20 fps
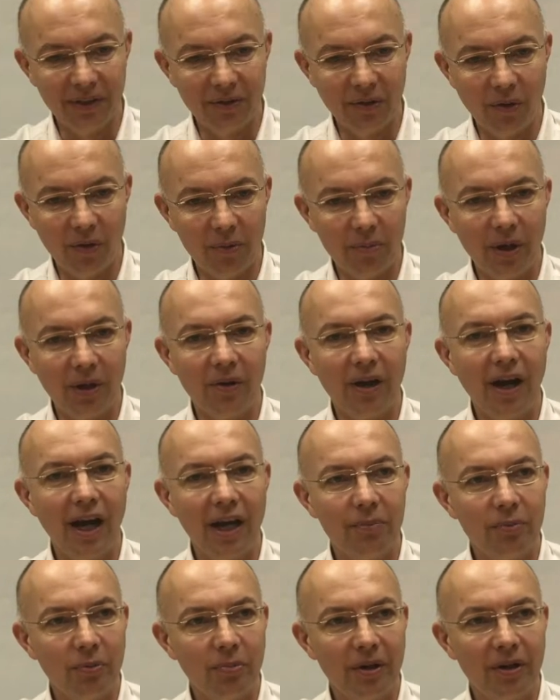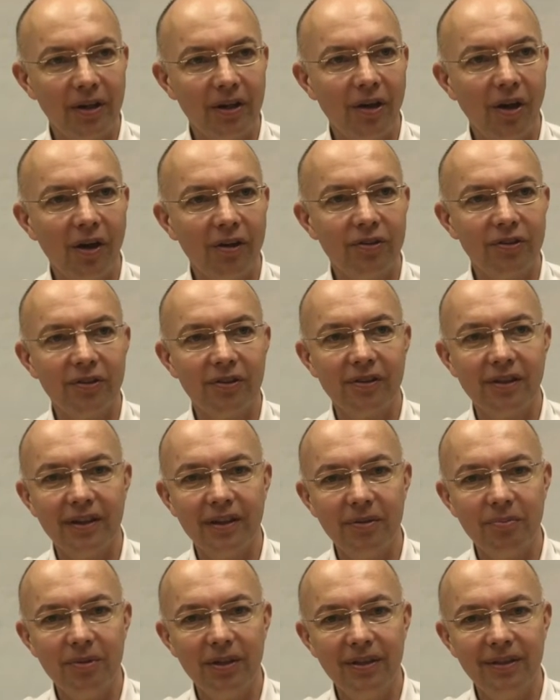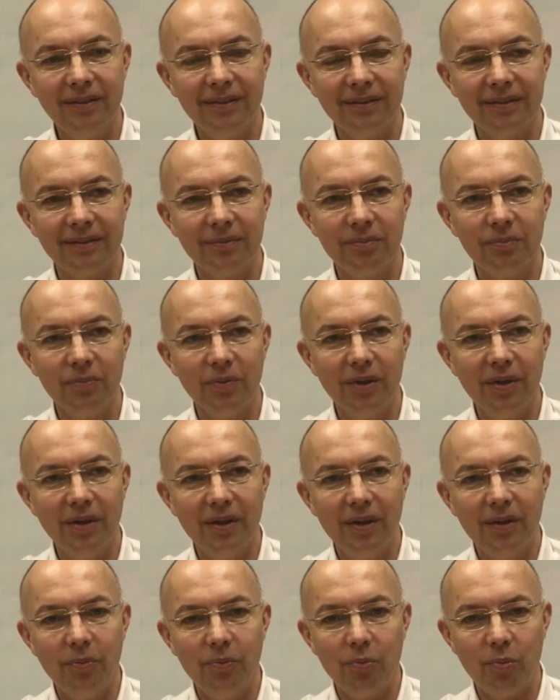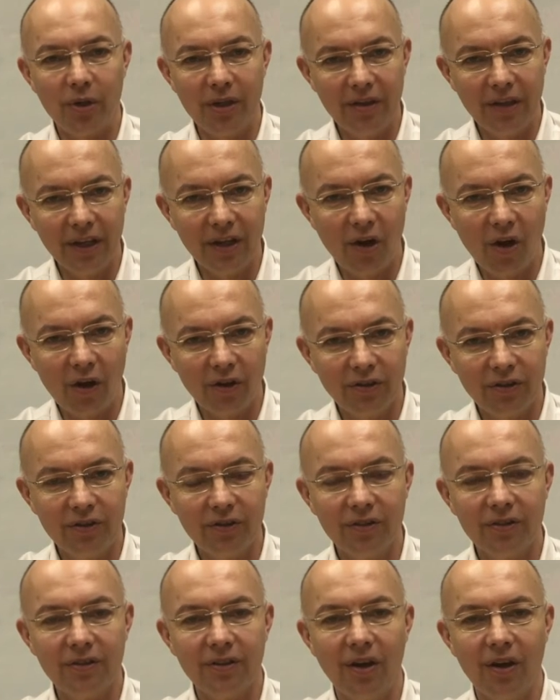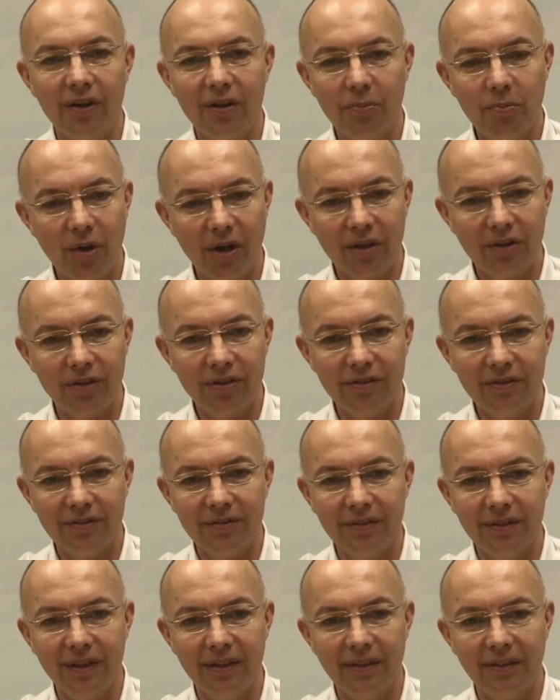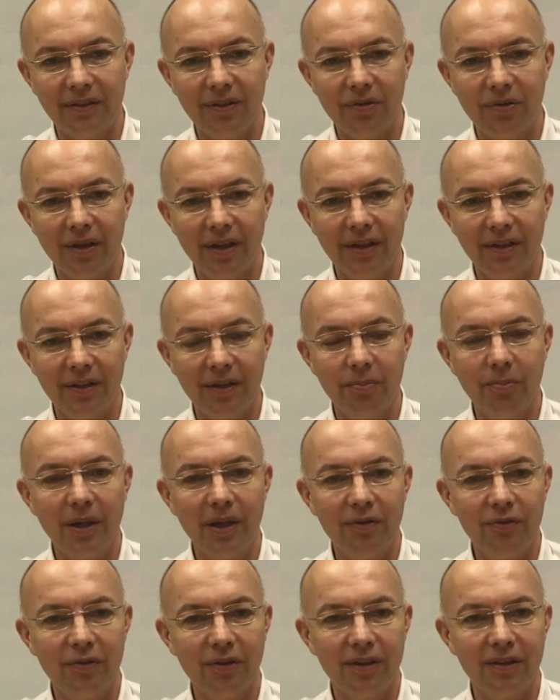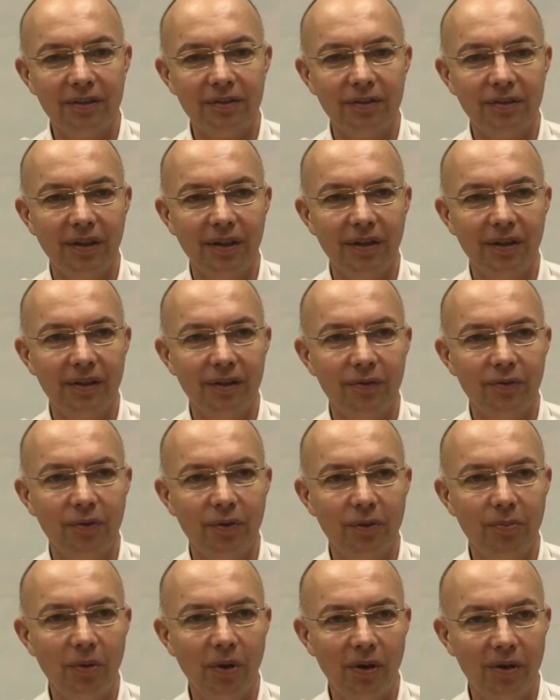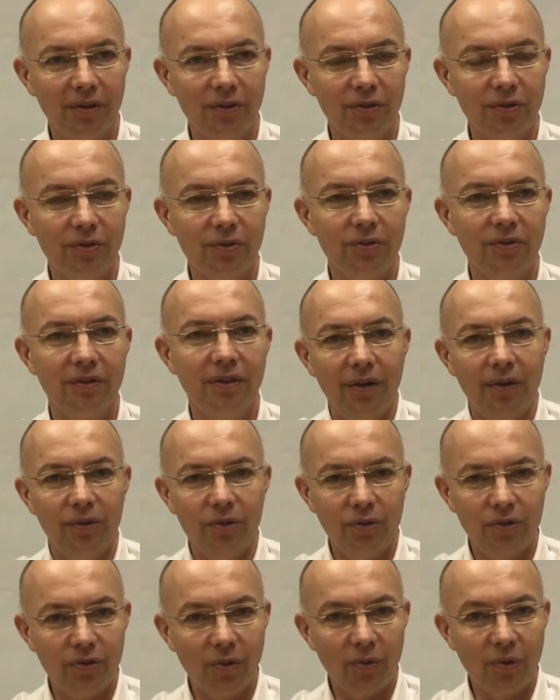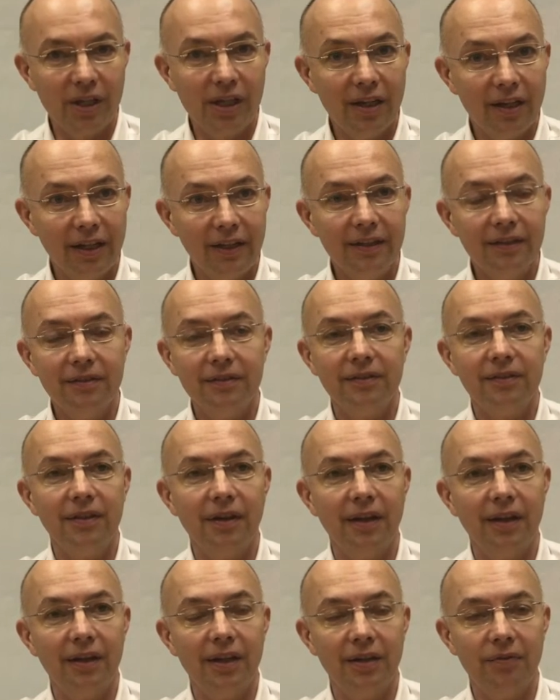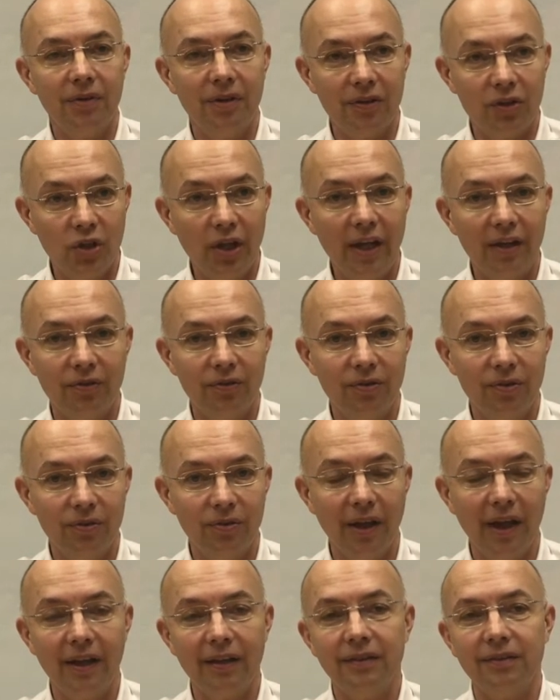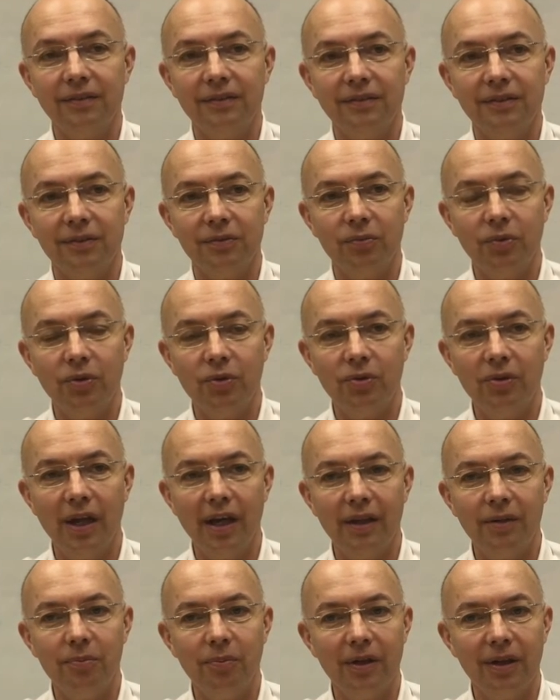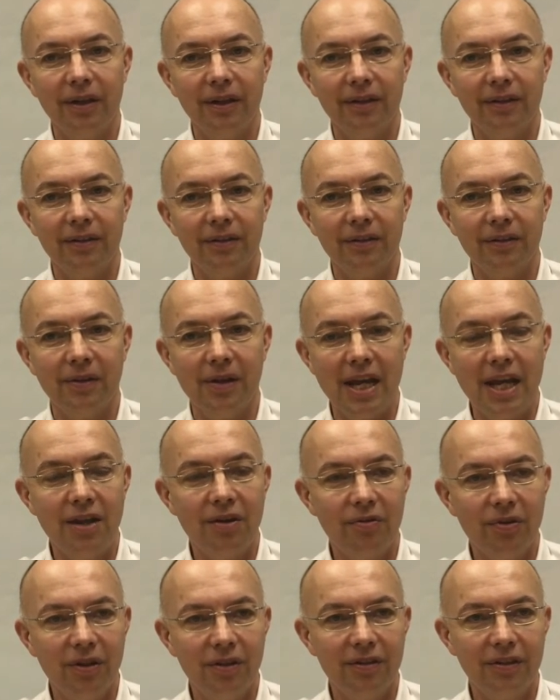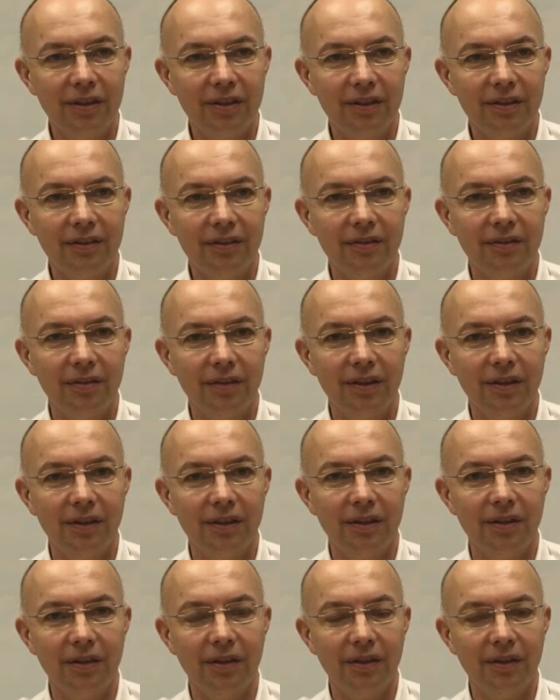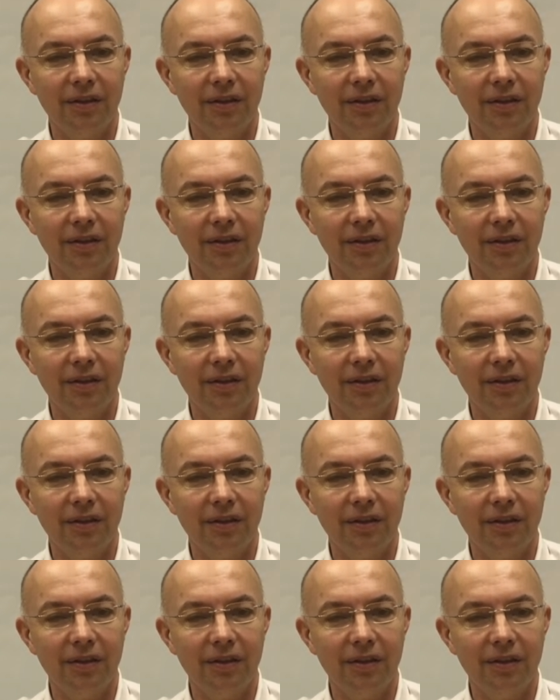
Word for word: It's all about hyperbaric oxygen therapy and breathing oxygen under pressure and creating the benefits for the body to do its own healing and give it a chance to do that. And we do that by increasing the